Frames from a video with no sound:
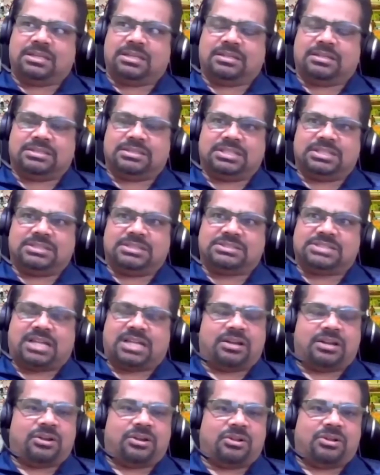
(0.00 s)
so it
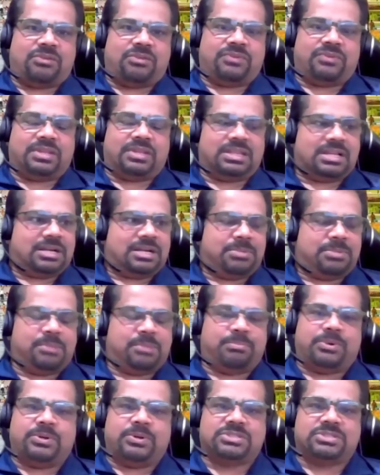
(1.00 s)
started off with a couple
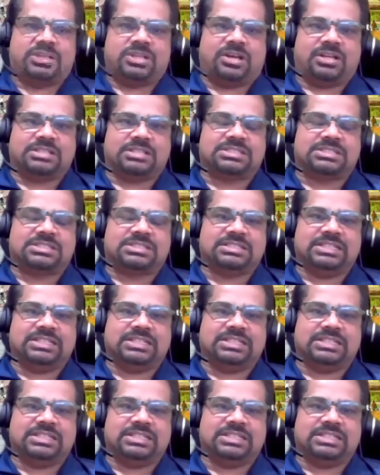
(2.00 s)
of postdocs,